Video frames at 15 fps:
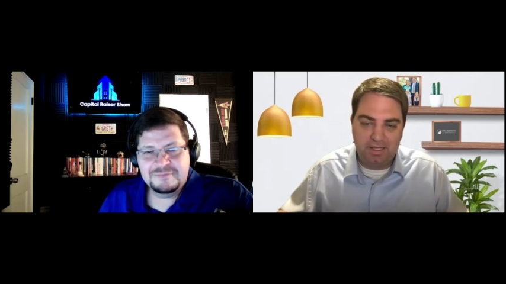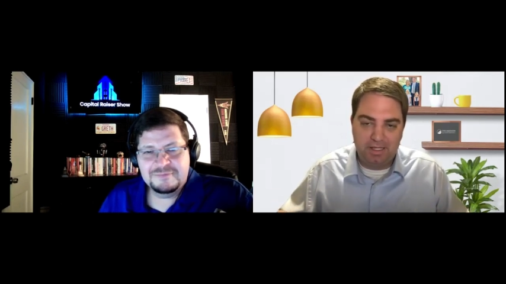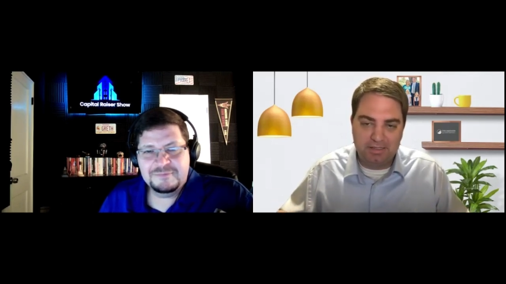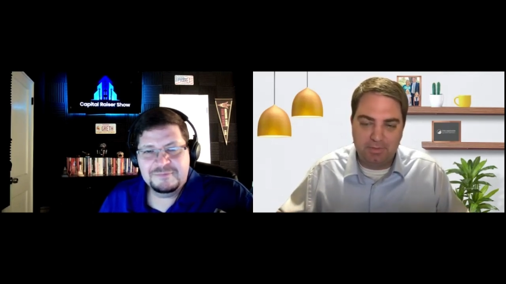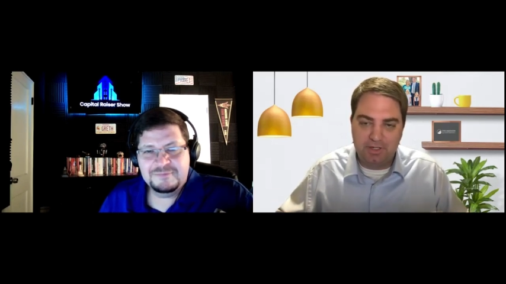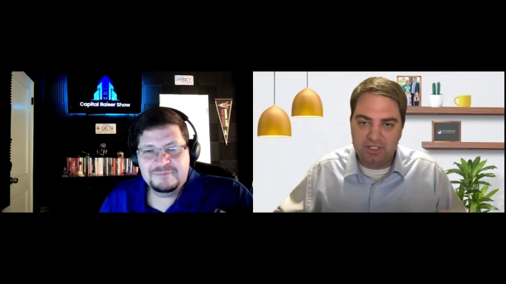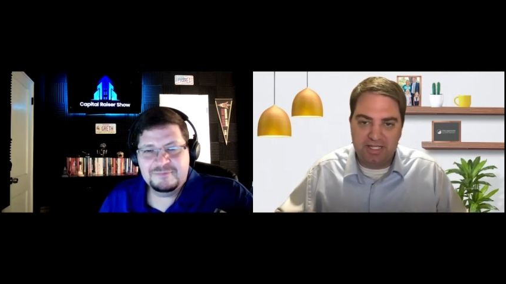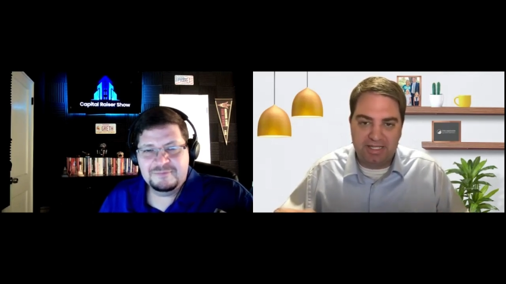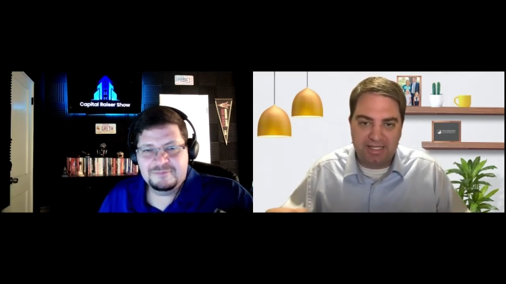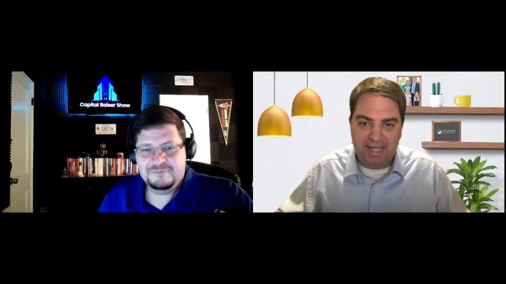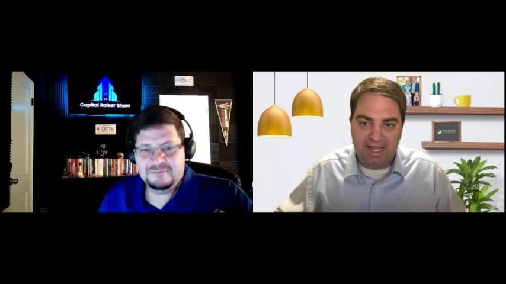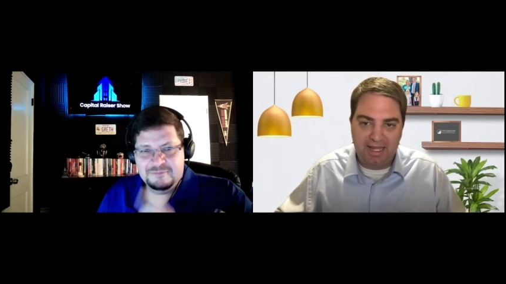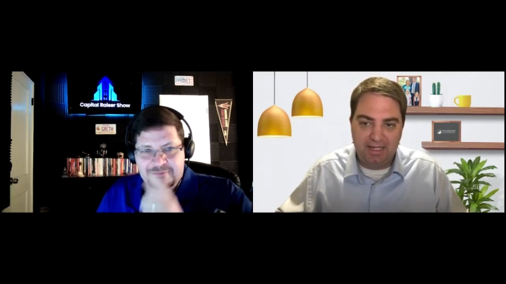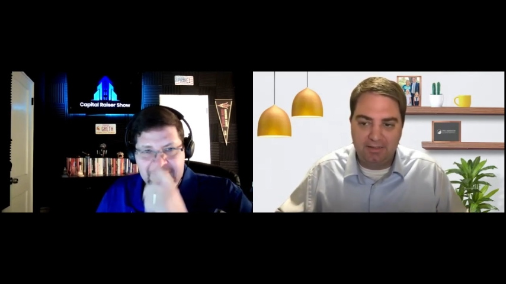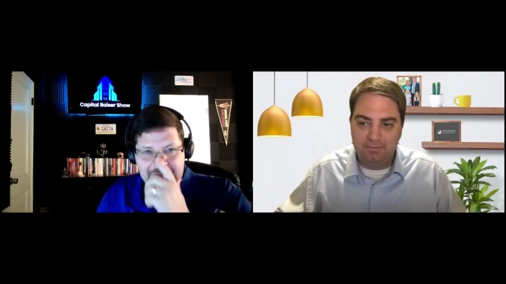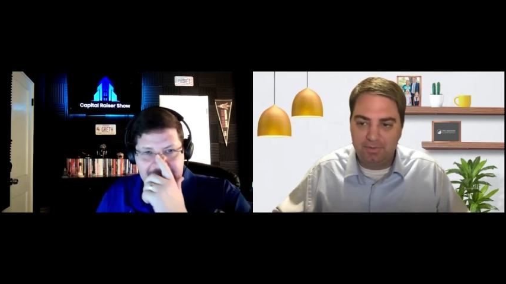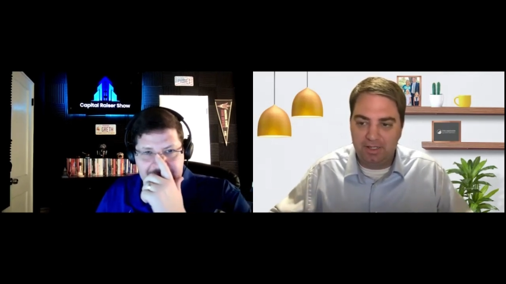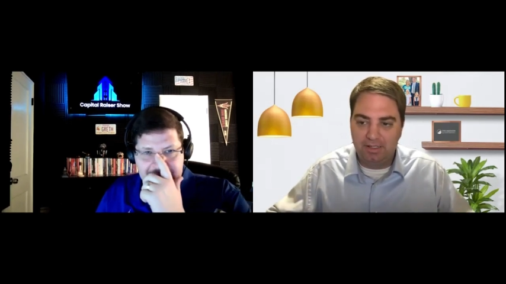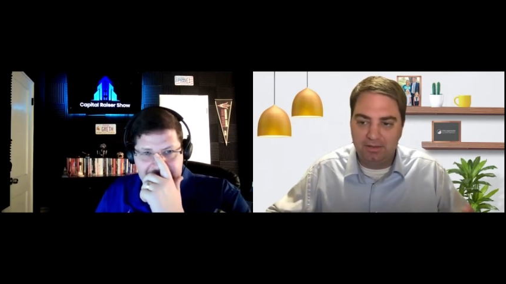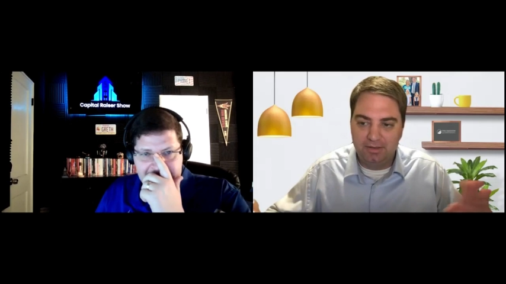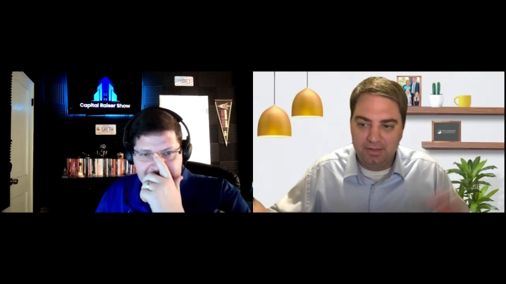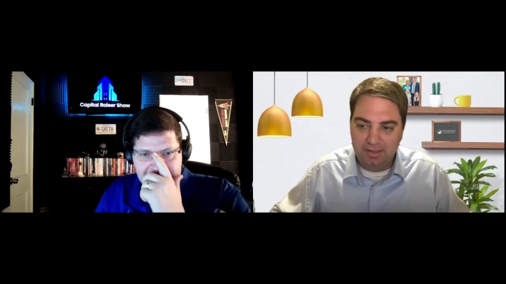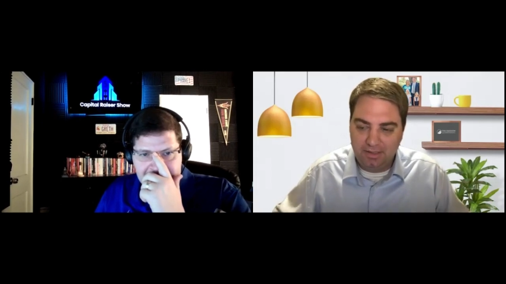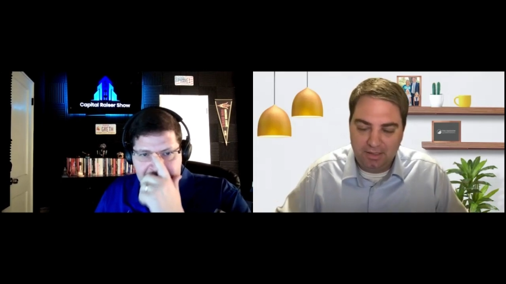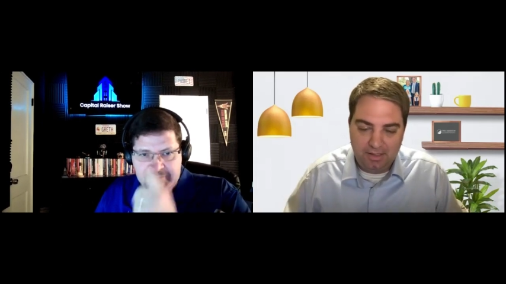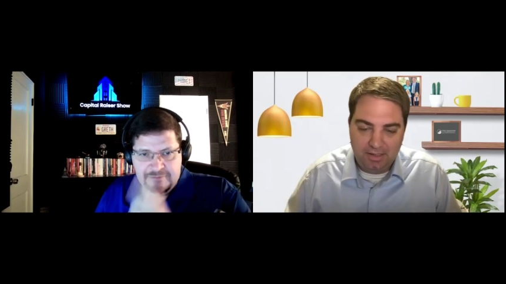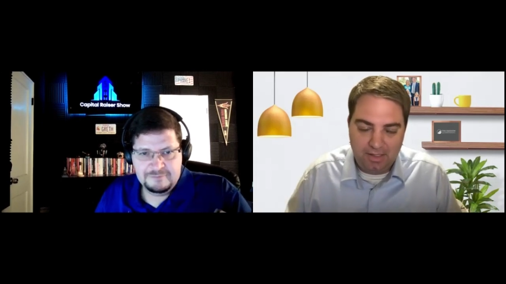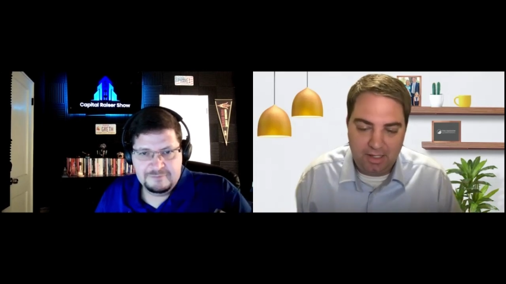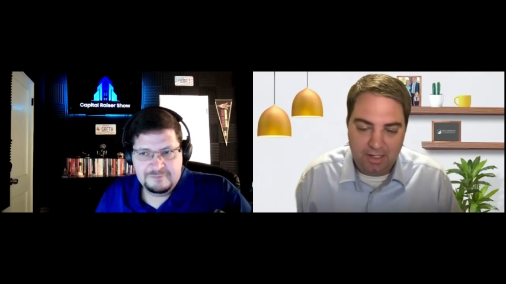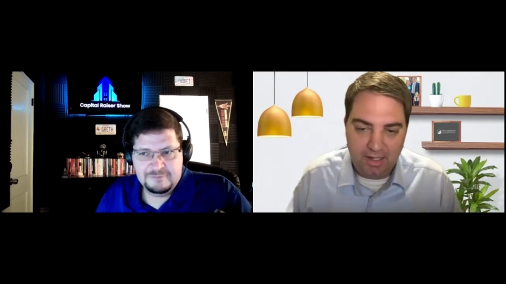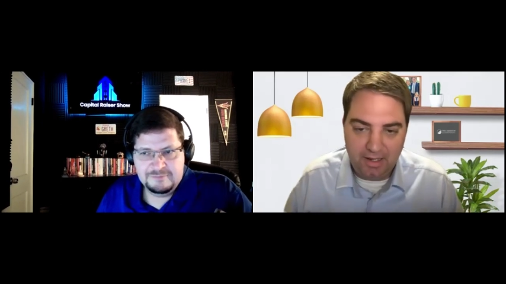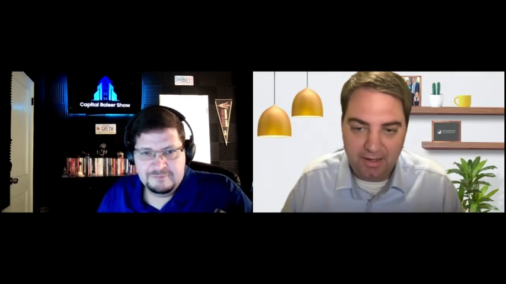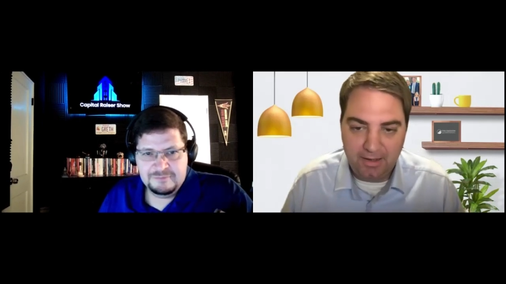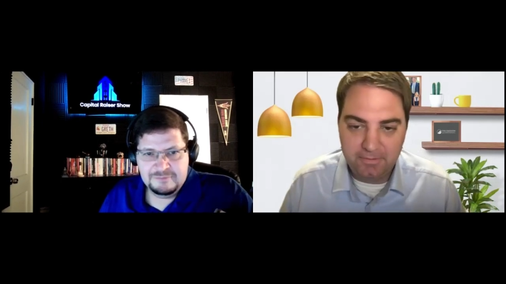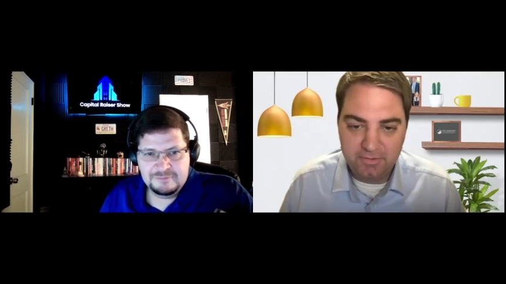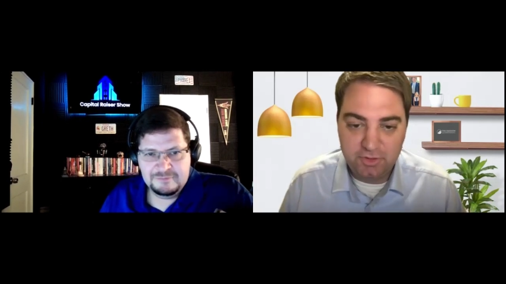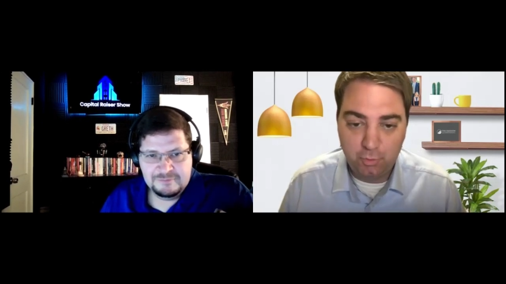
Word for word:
Speaker 1: as much as I can, but uh,